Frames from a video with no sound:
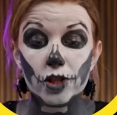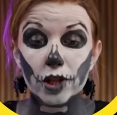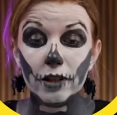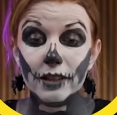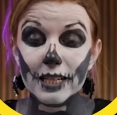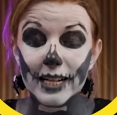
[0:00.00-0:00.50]
just
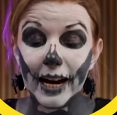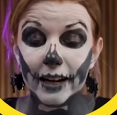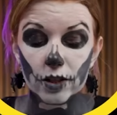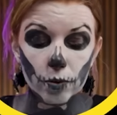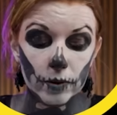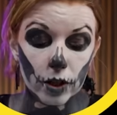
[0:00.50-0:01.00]
turn the
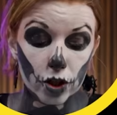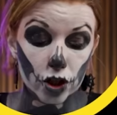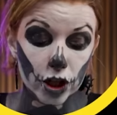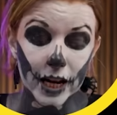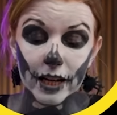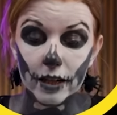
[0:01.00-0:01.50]
text with the
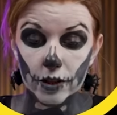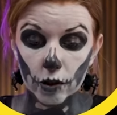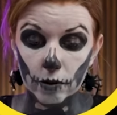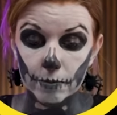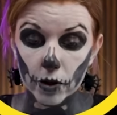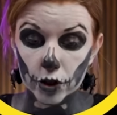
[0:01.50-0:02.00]
shake
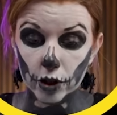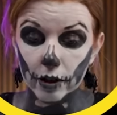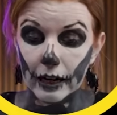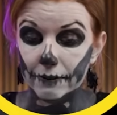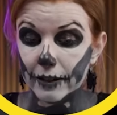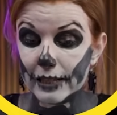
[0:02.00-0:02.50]
into a motion
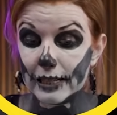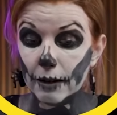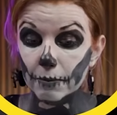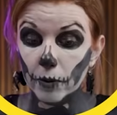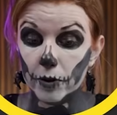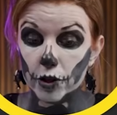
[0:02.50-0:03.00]
graphics
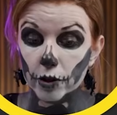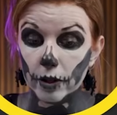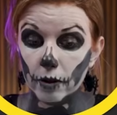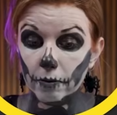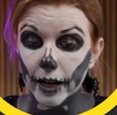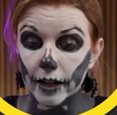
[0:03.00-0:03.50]
template, which you
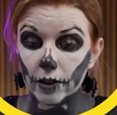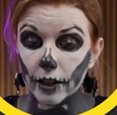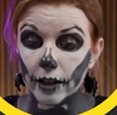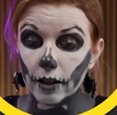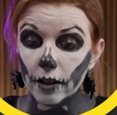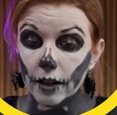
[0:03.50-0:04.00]
can right
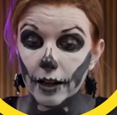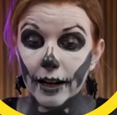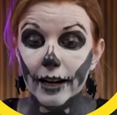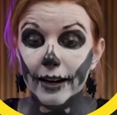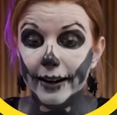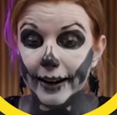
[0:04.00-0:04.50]
click on,
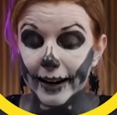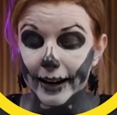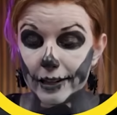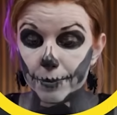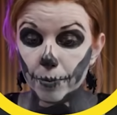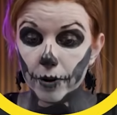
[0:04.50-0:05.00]

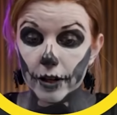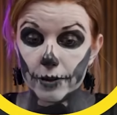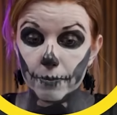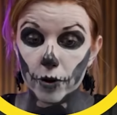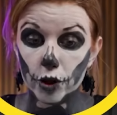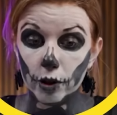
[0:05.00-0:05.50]
export
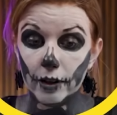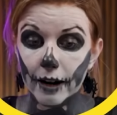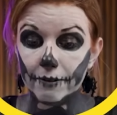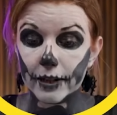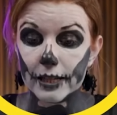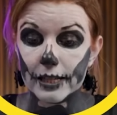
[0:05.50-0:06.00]
as motion
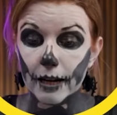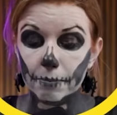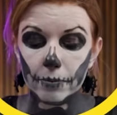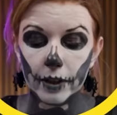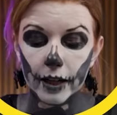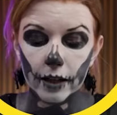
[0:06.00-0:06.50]
graphics
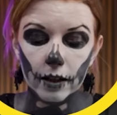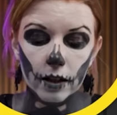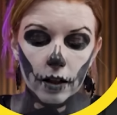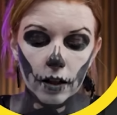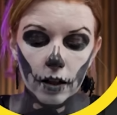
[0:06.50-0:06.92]
template,